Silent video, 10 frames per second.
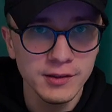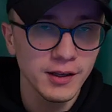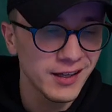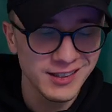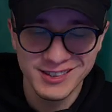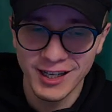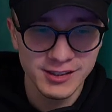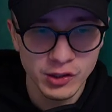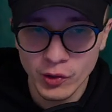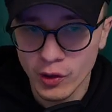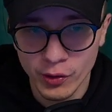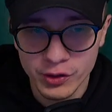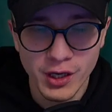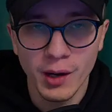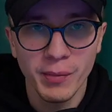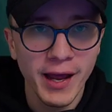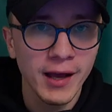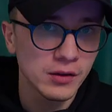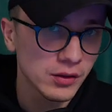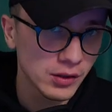It doesn't do a good job at
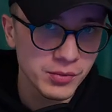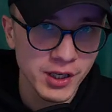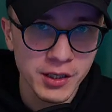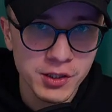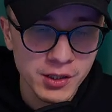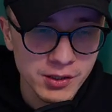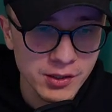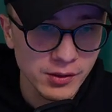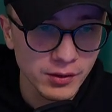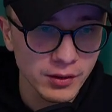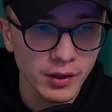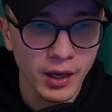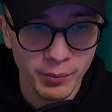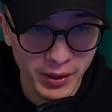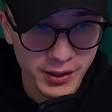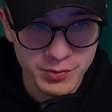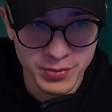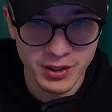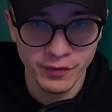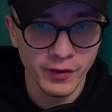handling the objections and being
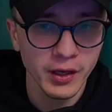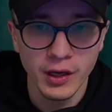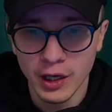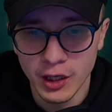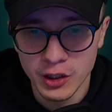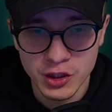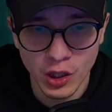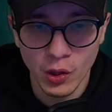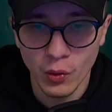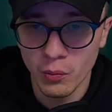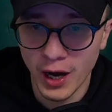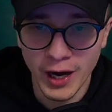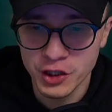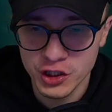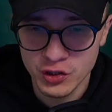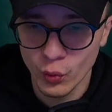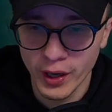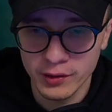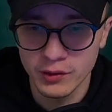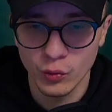specific. So I just
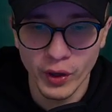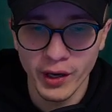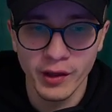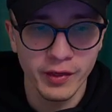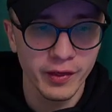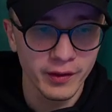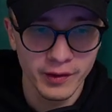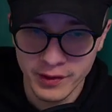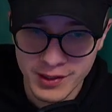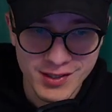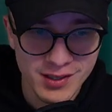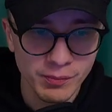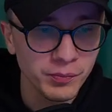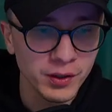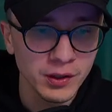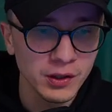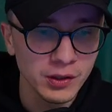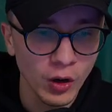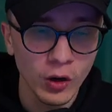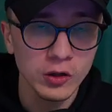went with this simple
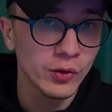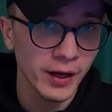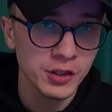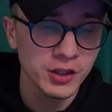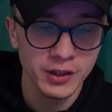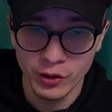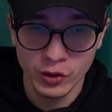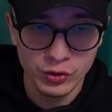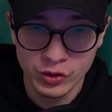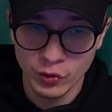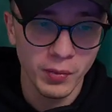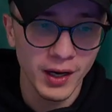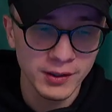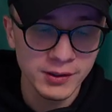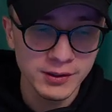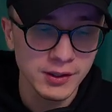call to action that you use 2 buttons.